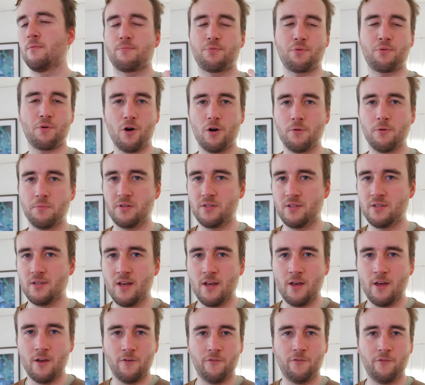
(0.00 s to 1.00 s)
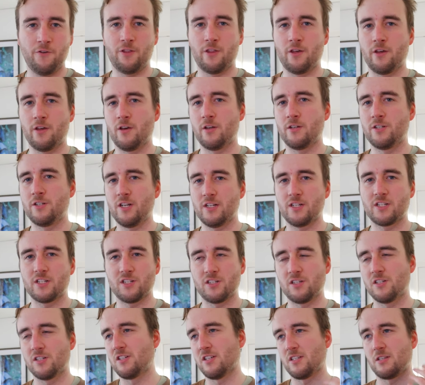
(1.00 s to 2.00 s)
props for the
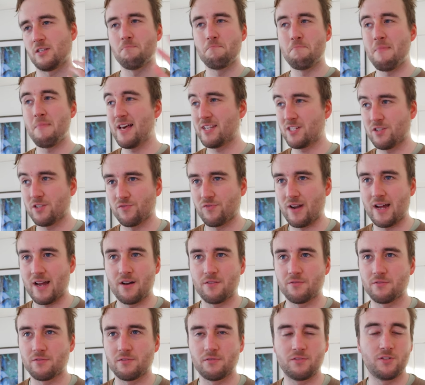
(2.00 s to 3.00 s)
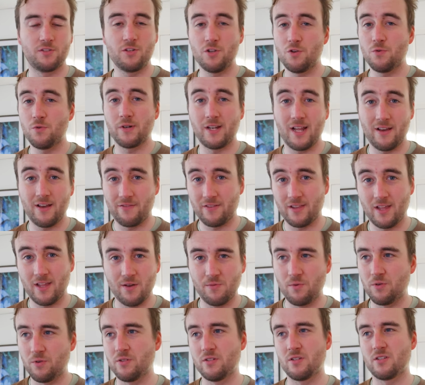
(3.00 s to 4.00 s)
judges to just mess around, do whatever they
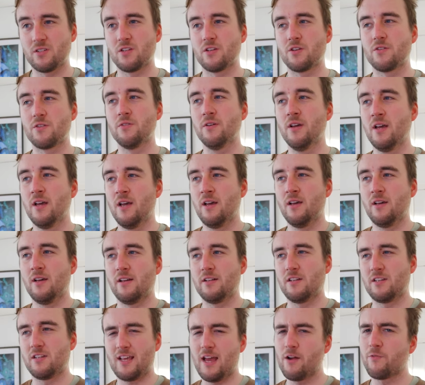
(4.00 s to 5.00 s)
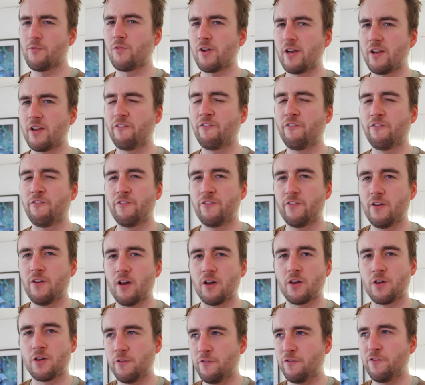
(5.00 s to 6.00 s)
want to, and just get really
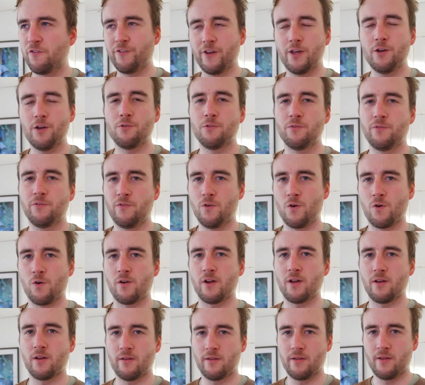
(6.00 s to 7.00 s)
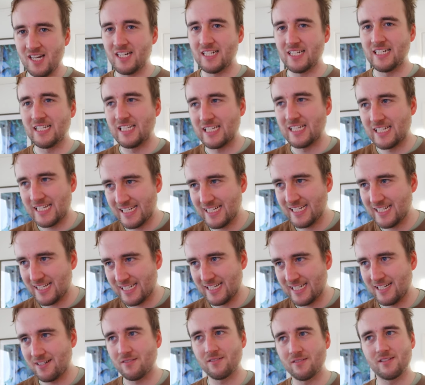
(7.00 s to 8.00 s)
a good feel for it. I need to get
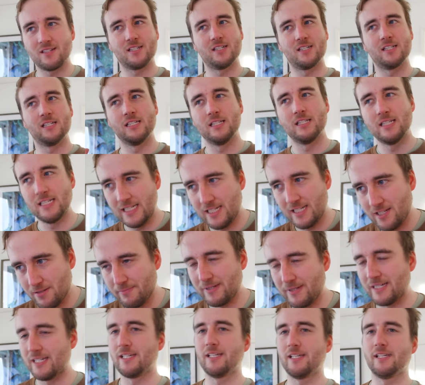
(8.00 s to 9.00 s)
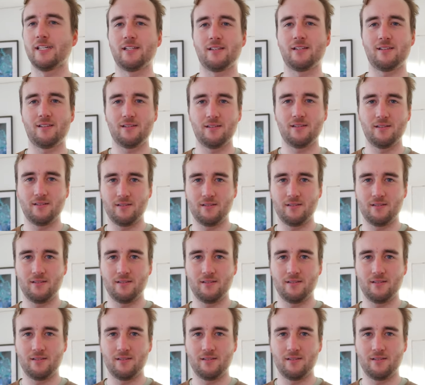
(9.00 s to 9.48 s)
down and I need to make it.